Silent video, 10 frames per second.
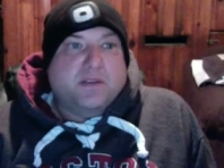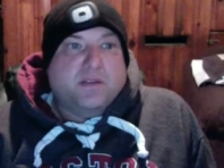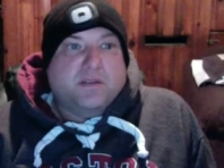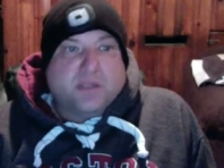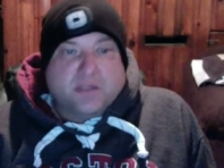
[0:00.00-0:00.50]

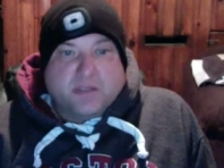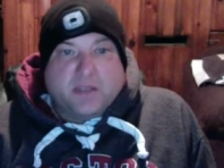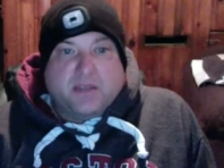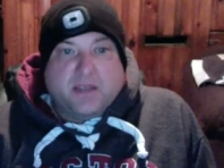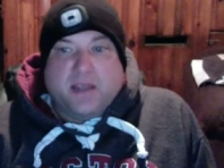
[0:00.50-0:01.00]
things
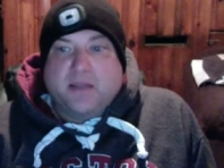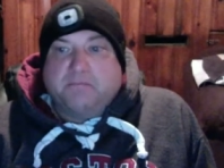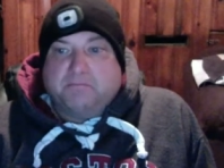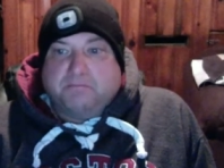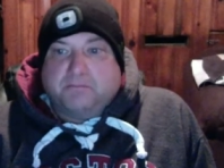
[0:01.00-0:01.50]
like that.
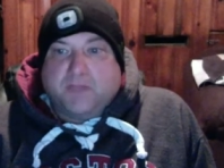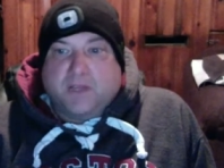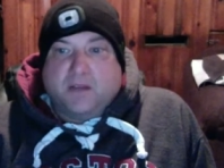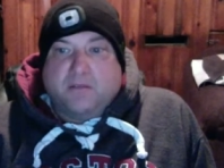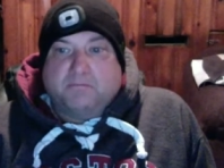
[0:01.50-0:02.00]

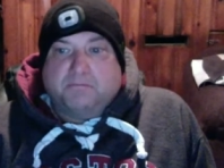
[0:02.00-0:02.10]
Um,